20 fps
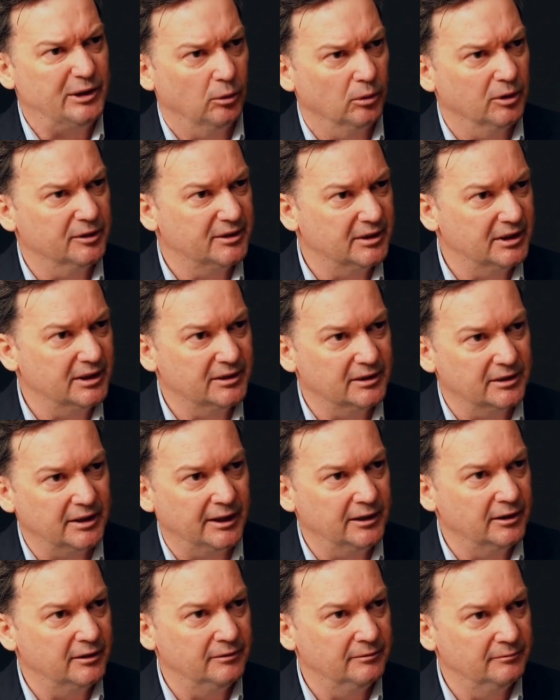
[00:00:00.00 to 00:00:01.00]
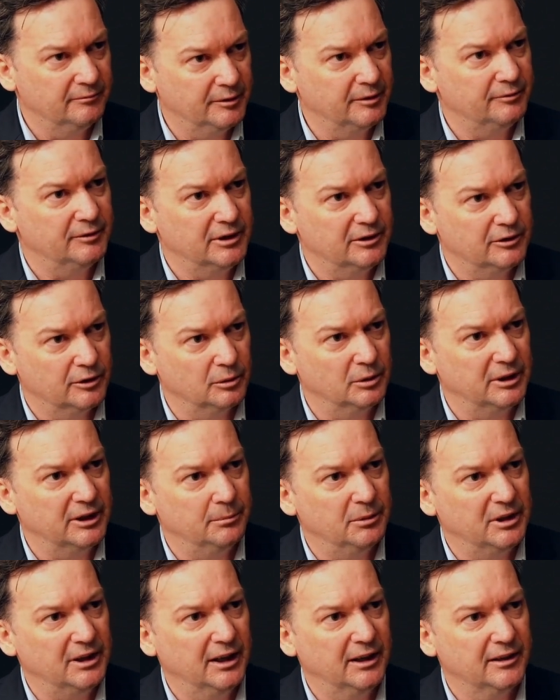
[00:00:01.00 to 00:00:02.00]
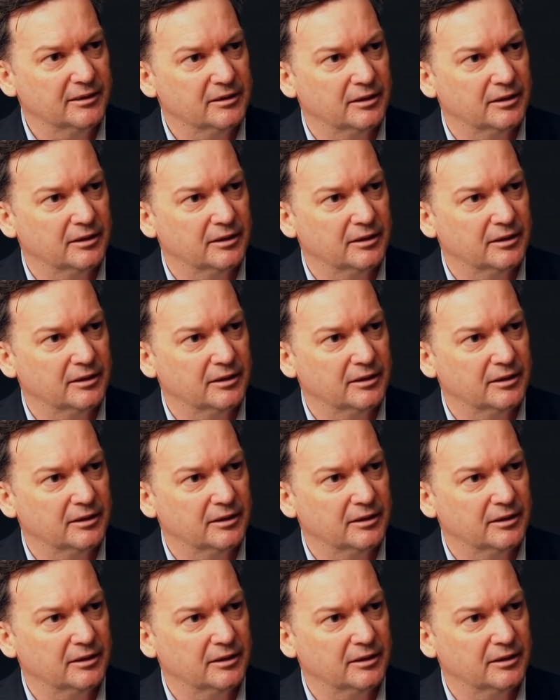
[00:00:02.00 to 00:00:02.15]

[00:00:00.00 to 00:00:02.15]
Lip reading: call it 610 and 52 EBITDA.